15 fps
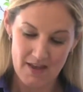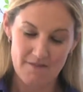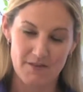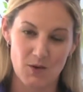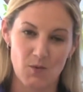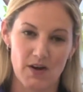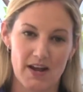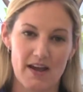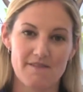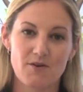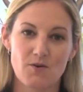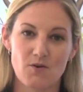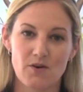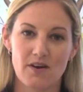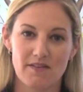If you want to have
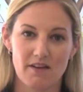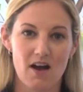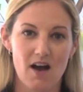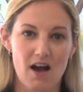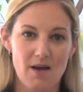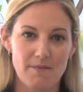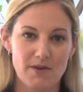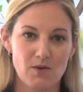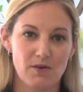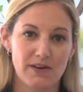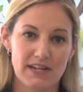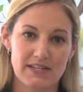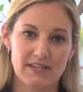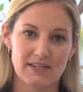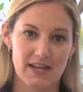corn on the cob, you
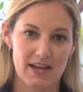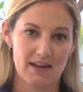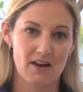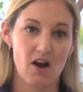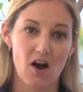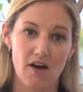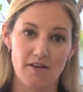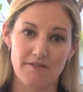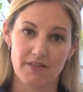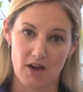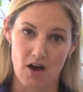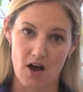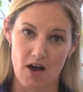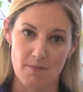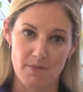need to take it off the
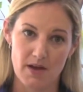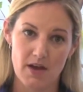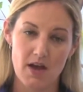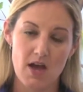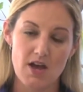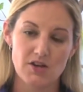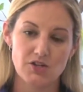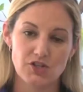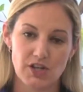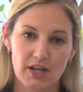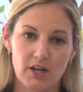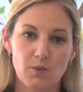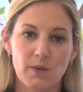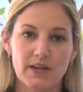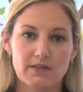cob.
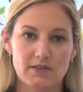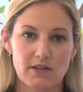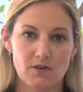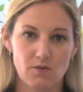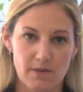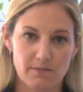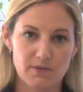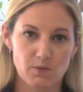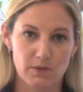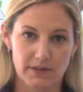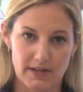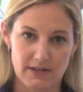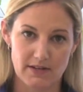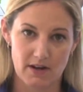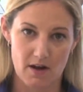Chicken wings and ribs will
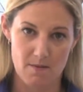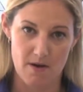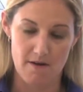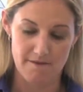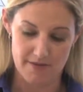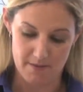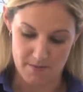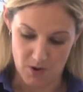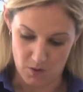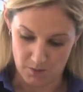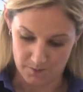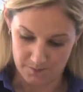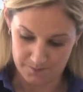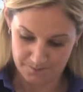need to come off the bone.